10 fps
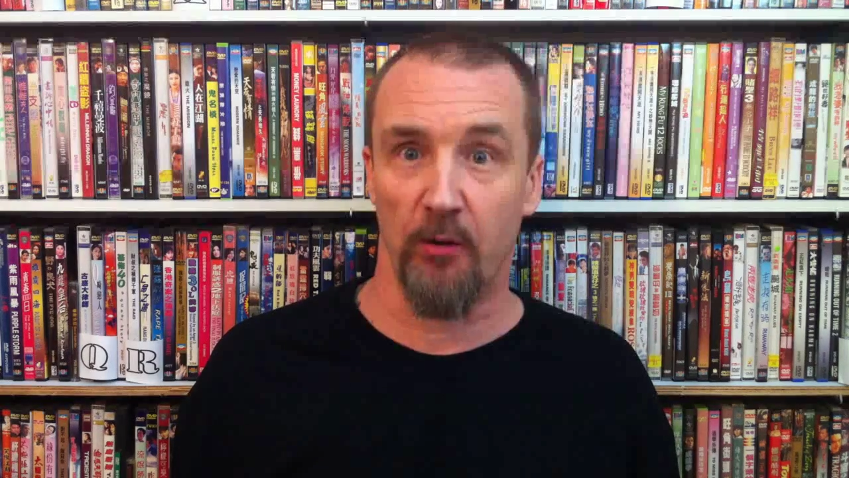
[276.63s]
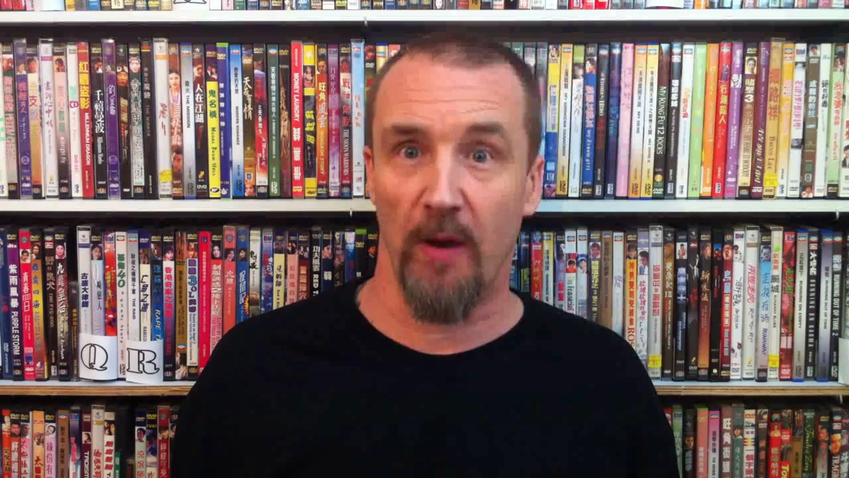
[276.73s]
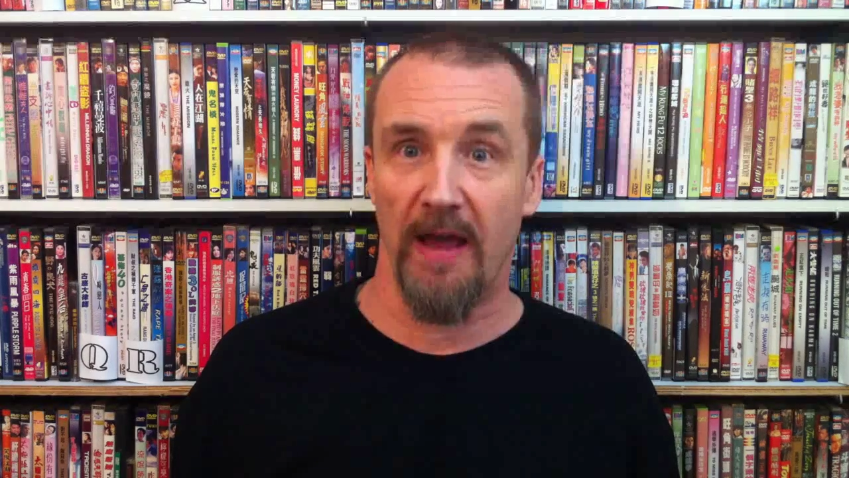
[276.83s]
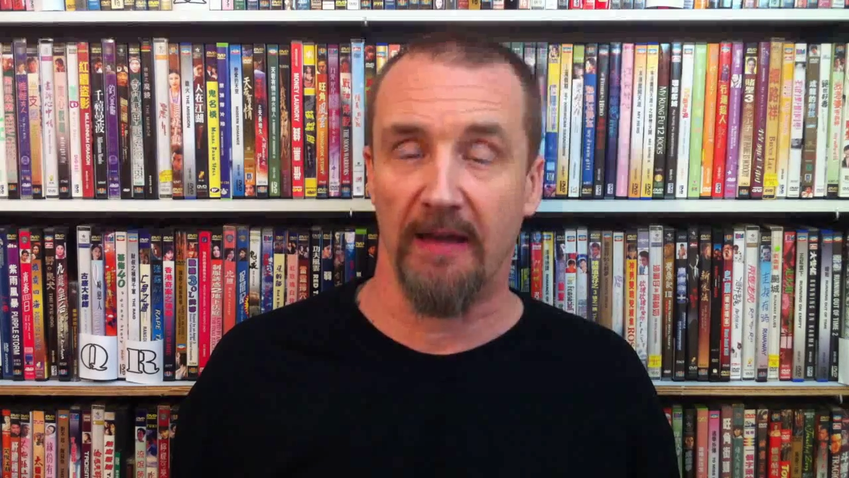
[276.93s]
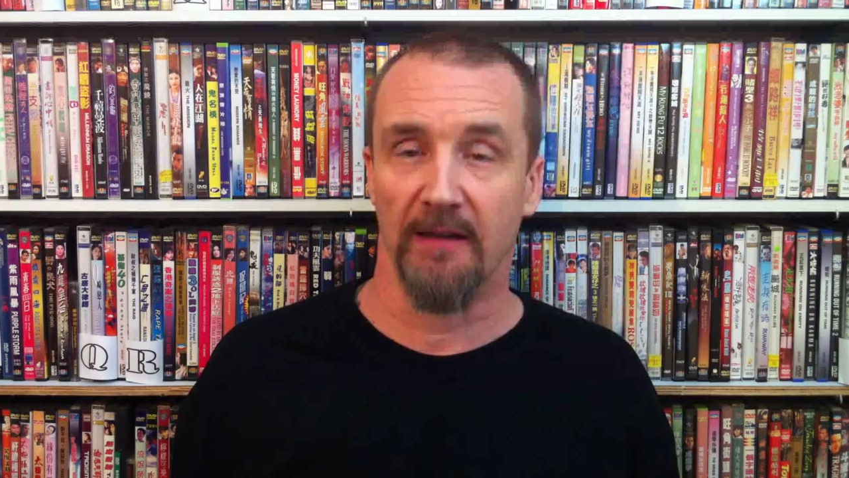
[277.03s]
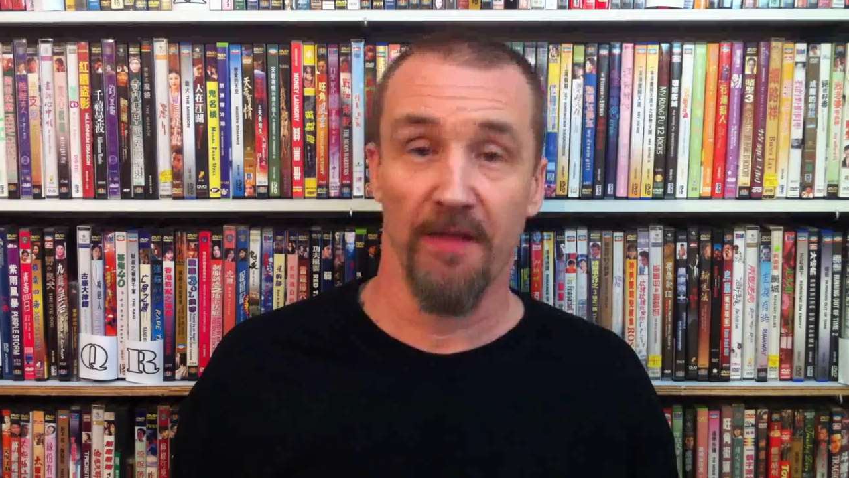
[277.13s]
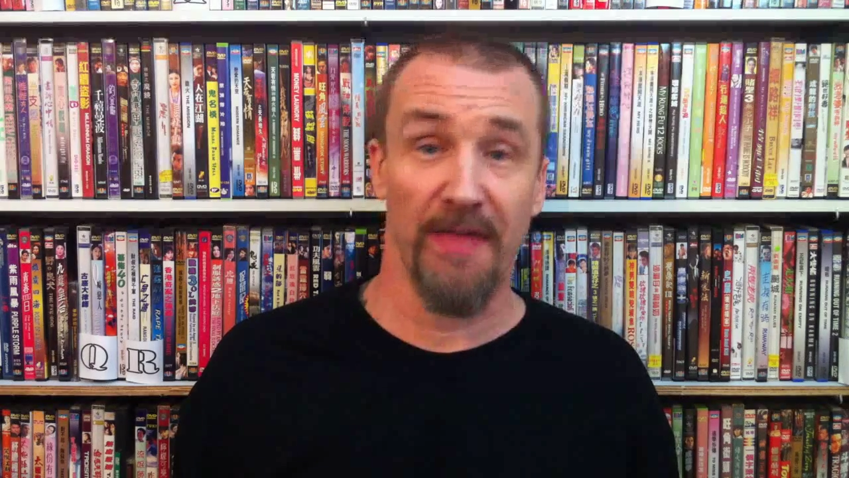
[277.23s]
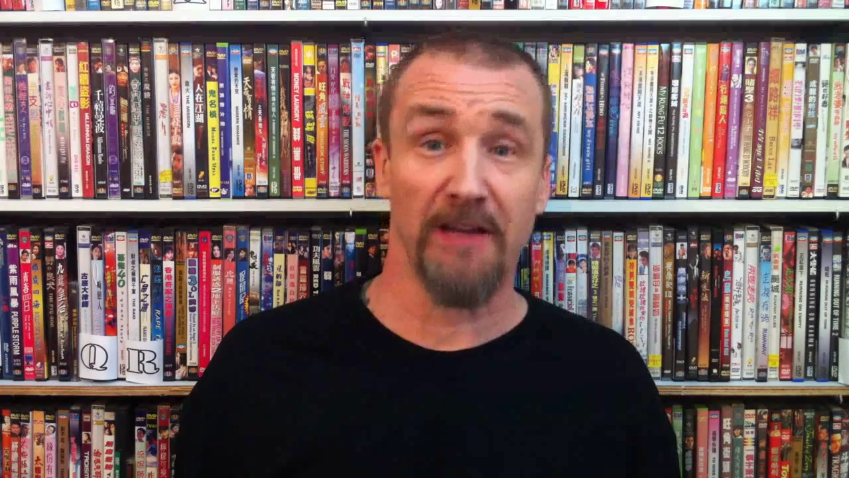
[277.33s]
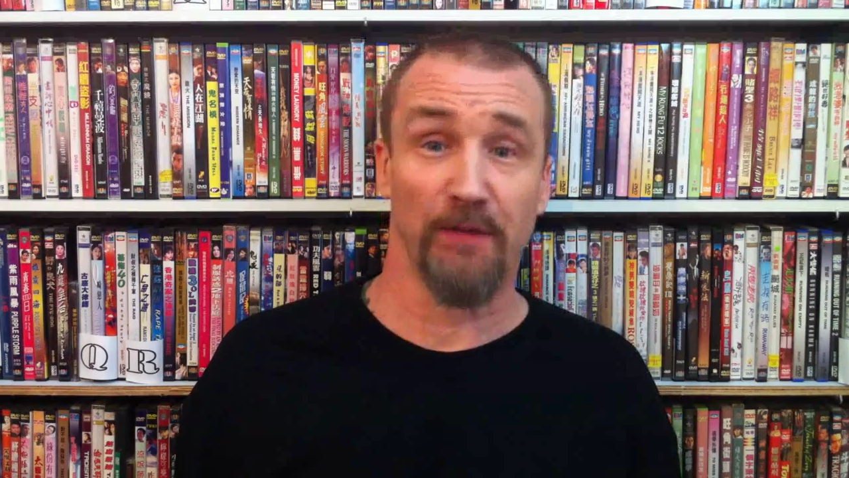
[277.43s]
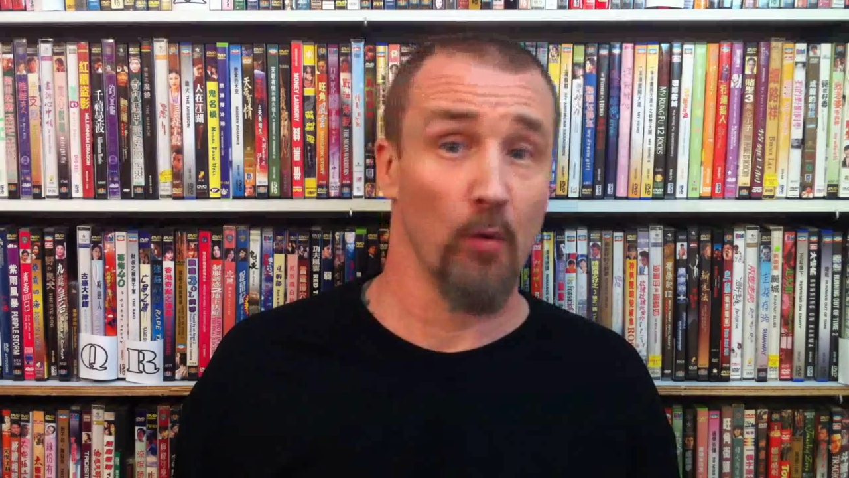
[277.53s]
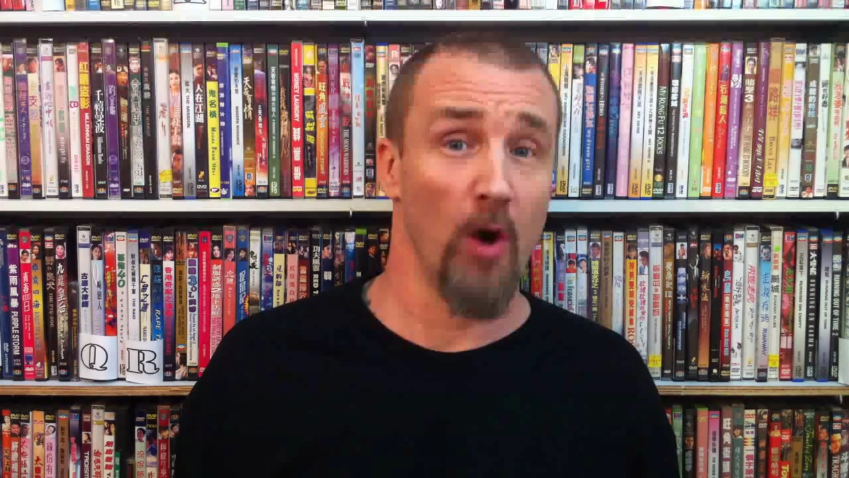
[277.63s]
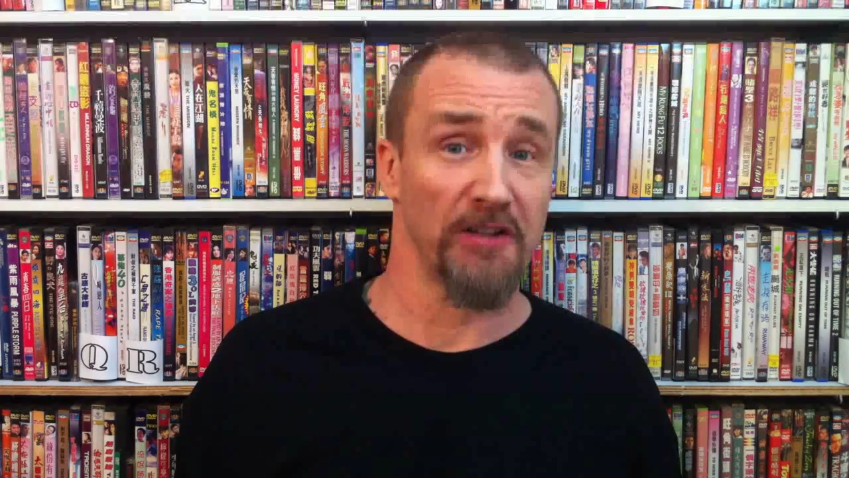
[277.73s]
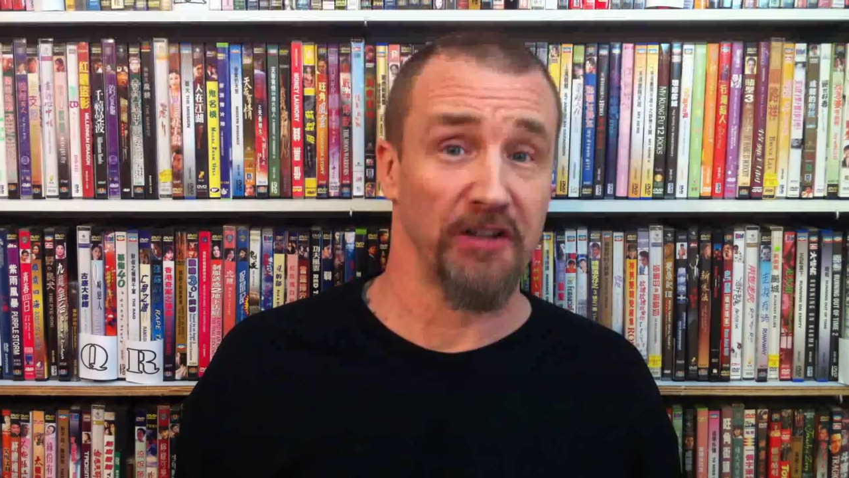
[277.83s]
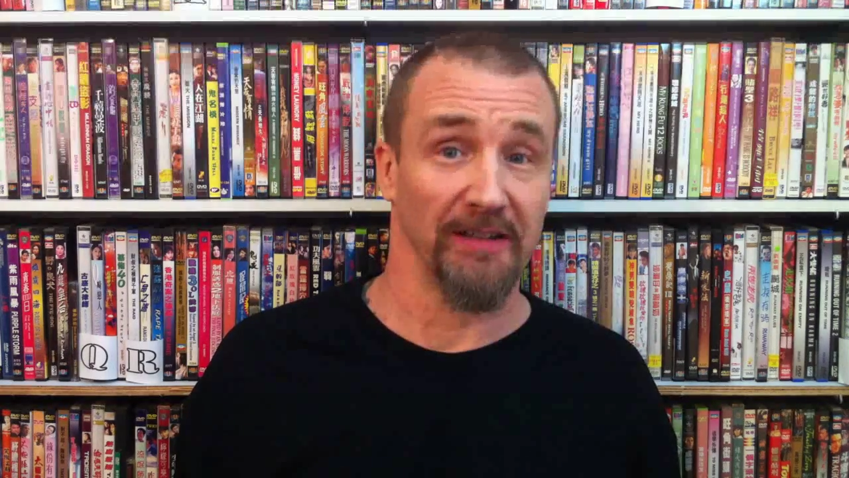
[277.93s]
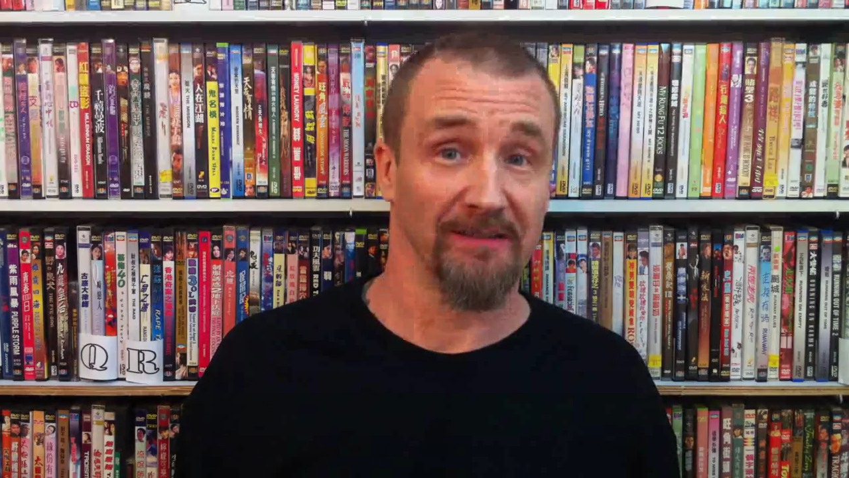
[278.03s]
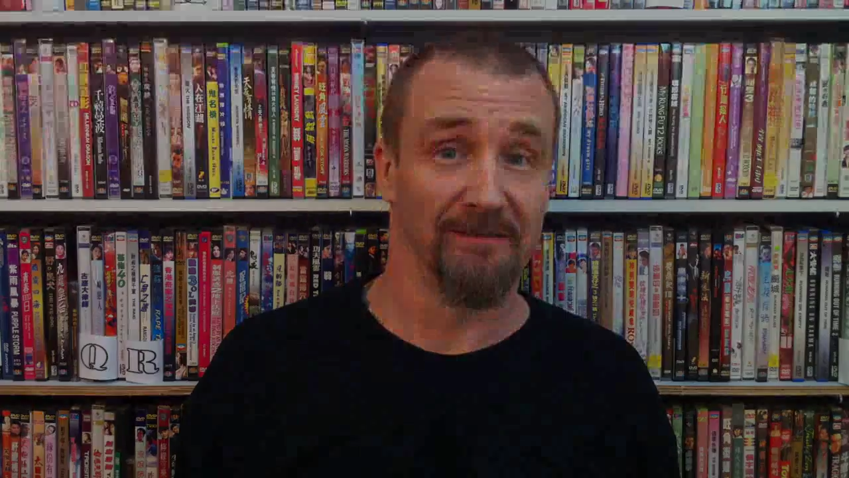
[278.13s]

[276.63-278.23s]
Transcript: away. Thanks for watching.